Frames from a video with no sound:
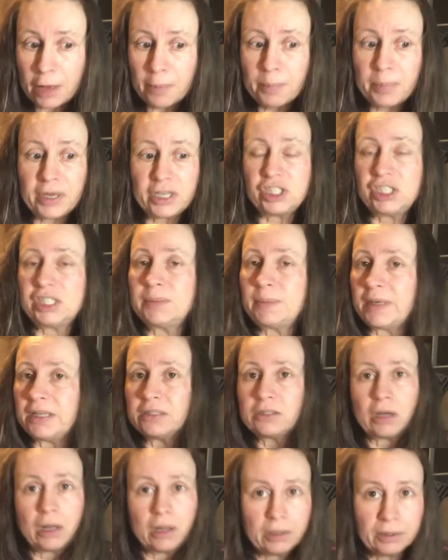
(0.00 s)
But she
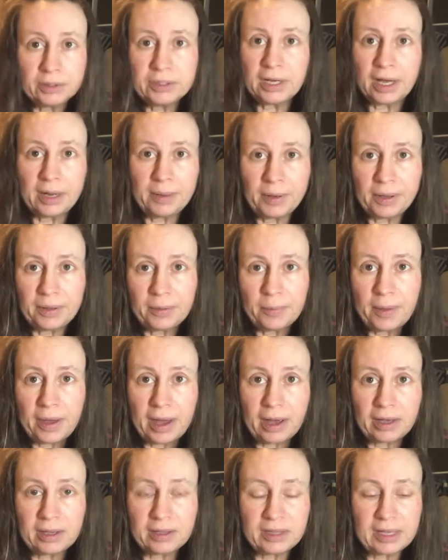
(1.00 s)
spends all her time on the
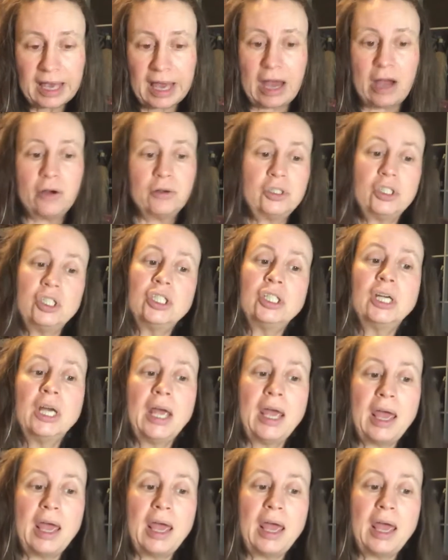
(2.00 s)
back of the couch.